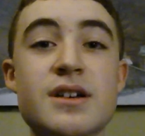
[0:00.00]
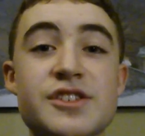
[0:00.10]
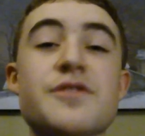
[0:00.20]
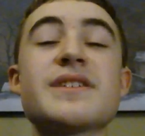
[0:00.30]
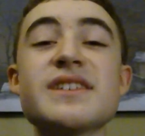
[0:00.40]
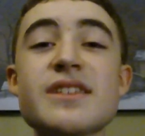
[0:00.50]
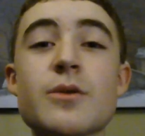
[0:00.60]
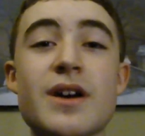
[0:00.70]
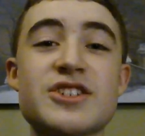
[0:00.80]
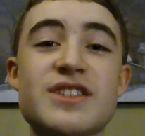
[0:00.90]
So this is the
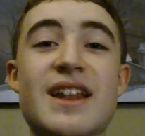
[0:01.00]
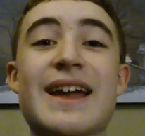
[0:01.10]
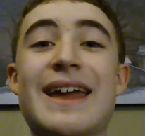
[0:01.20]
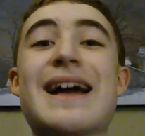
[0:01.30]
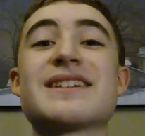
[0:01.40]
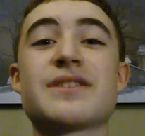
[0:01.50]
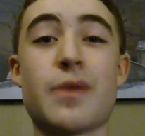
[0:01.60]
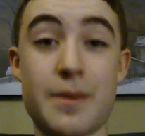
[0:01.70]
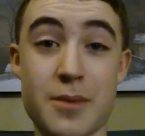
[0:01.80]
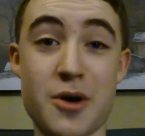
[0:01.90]
question that I get asked
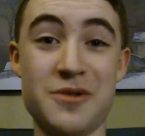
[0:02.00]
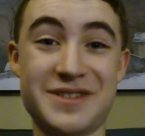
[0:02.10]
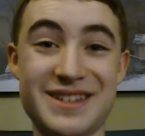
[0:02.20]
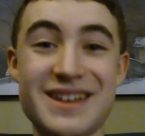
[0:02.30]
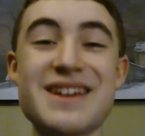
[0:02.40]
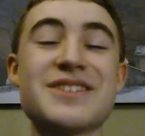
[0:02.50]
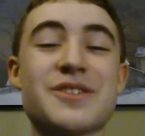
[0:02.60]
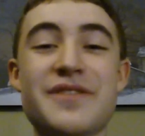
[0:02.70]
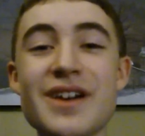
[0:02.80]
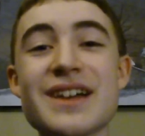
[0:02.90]
the most.
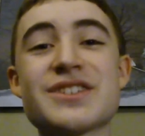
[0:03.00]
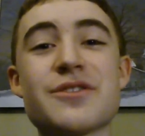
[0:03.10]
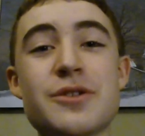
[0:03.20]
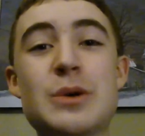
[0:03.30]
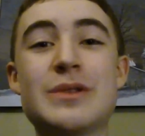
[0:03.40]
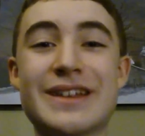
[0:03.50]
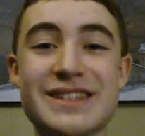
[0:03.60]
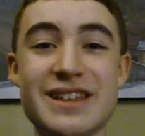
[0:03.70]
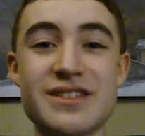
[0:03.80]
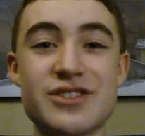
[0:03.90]
So if you guys don't know who
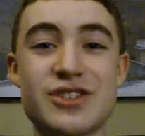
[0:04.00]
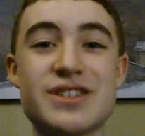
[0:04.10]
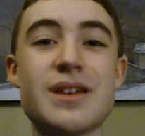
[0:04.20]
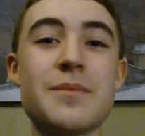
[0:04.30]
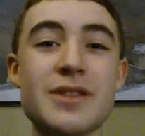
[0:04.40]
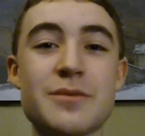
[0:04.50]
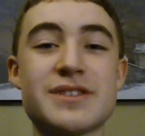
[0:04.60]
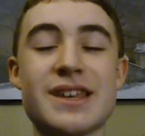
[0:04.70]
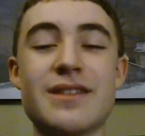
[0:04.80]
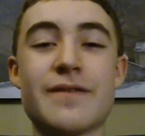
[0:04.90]
Liz is, she's someone that
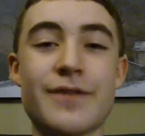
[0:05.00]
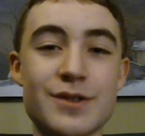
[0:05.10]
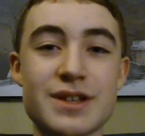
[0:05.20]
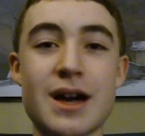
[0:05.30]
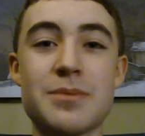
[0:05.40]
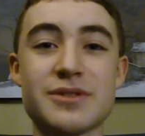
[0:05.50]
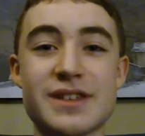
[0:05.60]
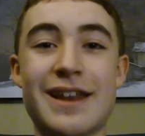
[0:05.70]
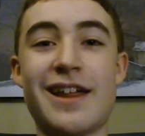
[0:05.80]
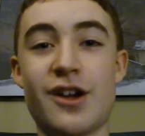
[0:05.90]
was in the first couple
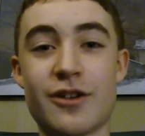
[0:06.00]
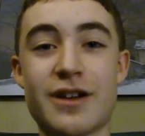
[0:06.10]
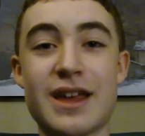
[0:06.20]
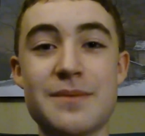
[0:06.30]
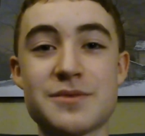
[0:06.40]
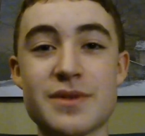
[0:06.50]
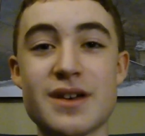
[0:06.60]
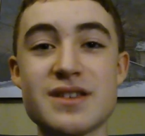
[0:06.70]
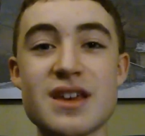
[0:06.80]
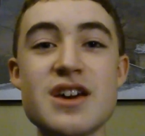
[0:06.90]
Sunday Night Hunger Games with
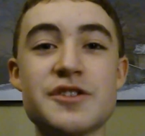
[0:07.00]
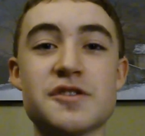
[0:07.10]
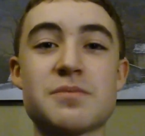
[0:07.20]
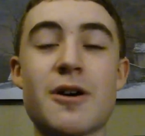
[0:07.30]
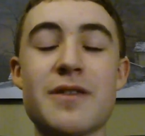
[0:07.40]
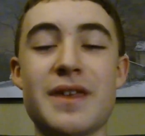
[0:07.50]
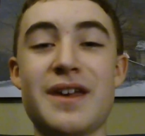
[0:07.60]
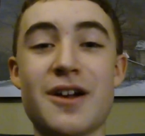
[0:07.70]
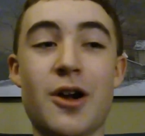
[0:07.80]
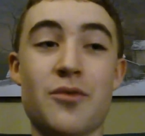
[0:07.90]
us. She's part of
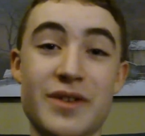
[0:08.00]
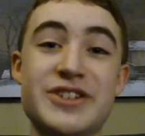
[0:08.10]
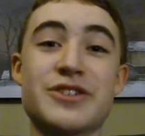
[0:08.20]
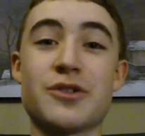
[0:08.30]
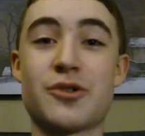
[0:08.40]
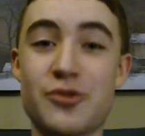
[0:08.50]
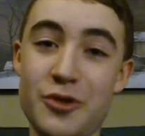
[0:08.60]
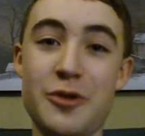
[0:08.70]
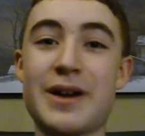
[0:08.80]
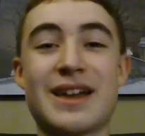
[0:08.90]
the original
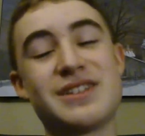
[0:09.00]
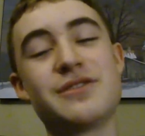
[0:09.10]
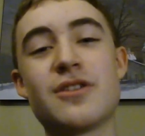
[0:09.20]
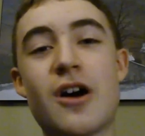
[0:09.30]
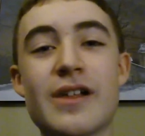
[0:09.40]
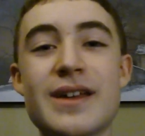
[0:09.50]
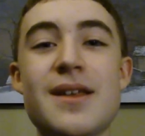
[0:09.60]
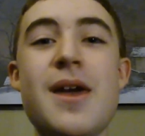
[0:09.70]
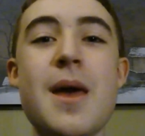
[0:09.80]
crew, I guess you'd call it.